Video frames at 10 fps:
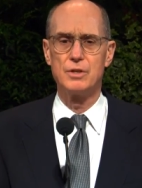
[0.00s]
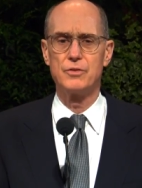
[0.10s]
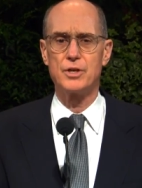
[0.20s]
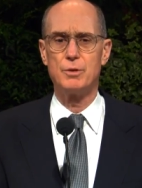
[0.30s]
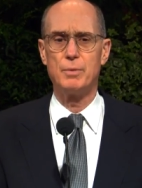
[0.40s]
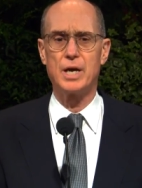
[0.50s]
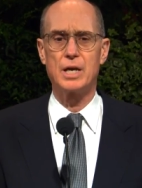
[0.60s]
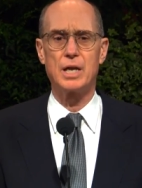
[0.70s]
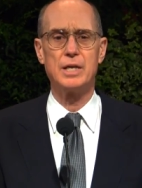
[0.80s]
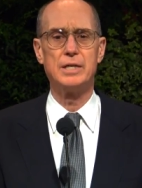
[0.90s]
that a
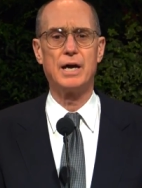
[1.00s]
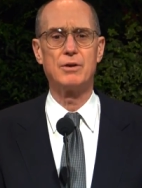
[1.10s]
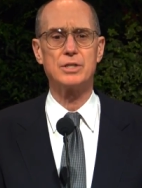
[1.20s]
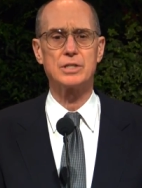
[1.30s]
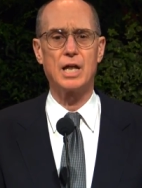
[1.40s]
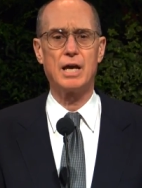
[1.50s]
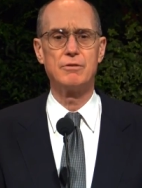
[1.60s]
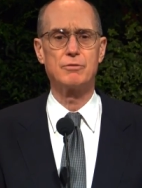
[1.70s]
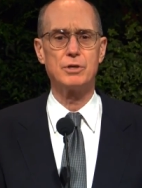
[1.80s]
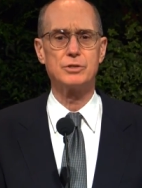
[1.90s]
man lay down his life
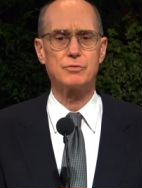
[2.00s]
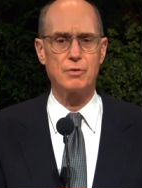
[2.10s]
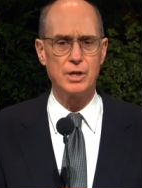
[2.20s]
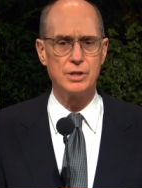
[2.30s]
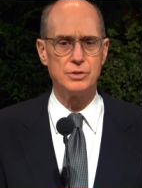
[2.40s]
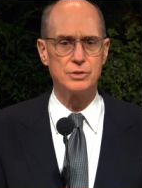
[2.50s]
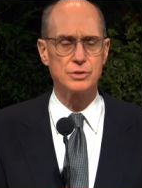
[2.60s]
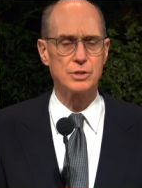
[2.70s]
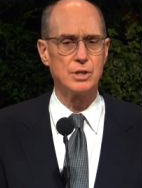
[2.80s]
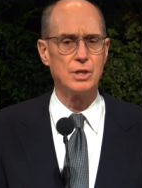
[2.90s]
for his friends.